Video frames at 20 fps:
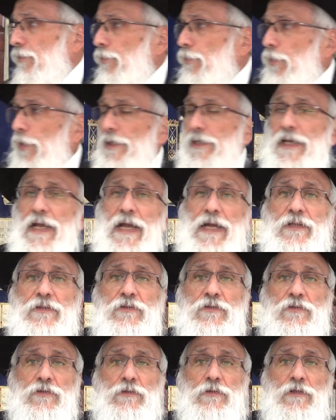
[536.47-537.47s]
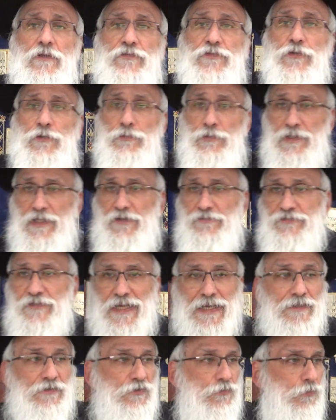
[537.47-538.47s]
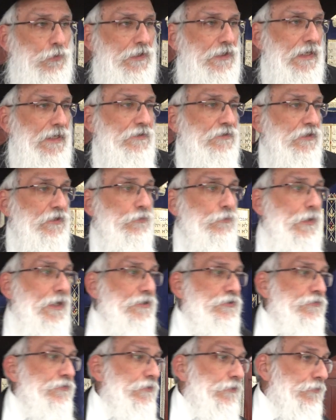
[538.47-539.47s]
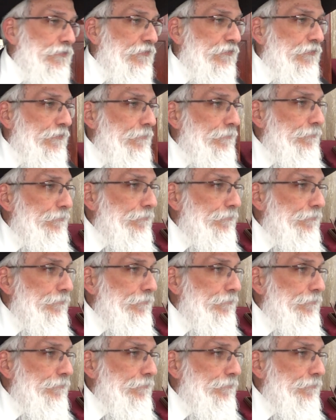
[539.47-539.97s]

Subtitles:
What hand, if you're left-handed, what hand do you wash first?